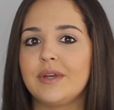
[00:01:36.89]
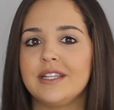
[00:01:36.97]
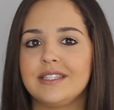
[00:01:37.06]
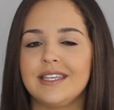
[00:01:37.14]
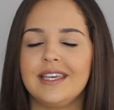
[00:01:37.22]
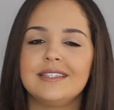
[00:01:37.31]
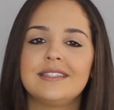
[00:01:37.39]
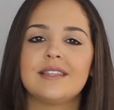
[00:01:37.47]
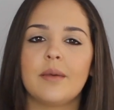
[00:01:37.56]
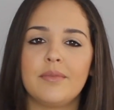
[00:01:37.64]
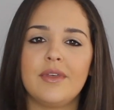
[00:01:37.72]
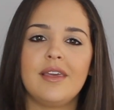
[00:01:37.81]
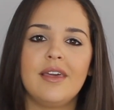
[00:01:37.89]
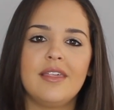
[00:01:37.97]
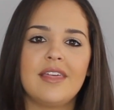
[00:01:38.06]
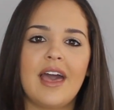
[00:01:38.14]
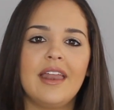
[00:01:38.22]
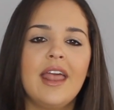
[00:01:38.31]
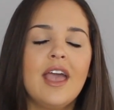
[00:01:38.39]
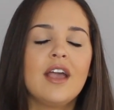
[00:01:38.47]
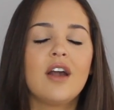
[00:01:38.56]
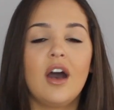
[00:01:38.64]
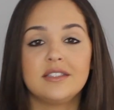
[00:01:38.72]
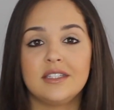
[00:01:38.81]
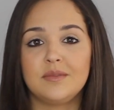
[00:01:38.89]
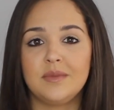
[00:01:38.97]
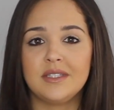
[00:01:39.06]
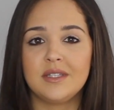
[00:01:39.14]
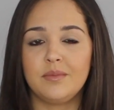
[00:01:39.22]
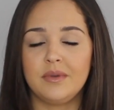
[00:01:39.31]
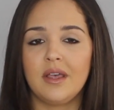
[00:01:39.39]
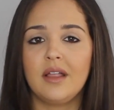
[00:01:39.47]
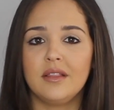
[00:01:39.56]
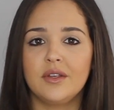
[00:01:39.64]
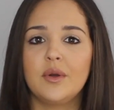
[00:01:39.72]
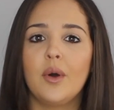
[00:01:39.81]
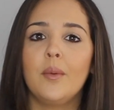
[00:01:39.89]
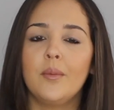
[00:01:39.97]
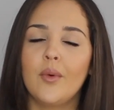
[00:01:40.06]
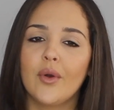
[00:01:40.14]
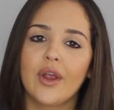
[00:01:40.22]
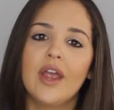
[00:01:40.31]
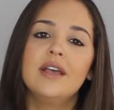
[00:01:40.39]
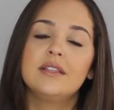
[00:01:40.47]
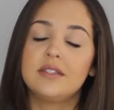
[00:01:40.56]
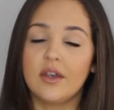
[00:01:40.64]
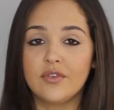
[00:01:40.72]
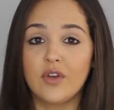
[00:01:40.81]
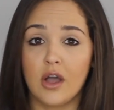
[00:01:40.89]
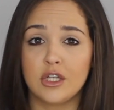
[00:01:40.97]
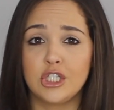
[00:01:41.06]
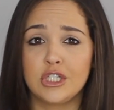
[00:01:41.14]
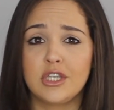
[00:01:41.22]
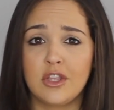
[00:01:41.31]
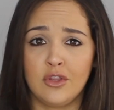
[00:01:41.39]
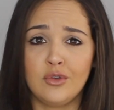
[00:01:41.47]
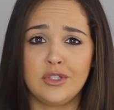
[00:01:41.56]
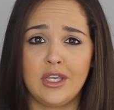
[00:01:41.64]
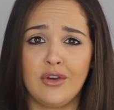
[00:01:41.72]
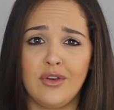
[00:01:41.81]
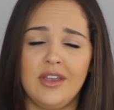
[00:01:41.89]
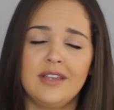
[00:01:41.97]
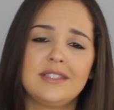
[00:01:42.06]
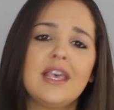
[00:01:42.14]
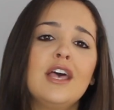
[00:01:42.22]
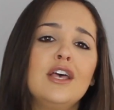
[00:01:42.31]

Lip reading: but it is something that causes me to be a little more self-conscious in those areas.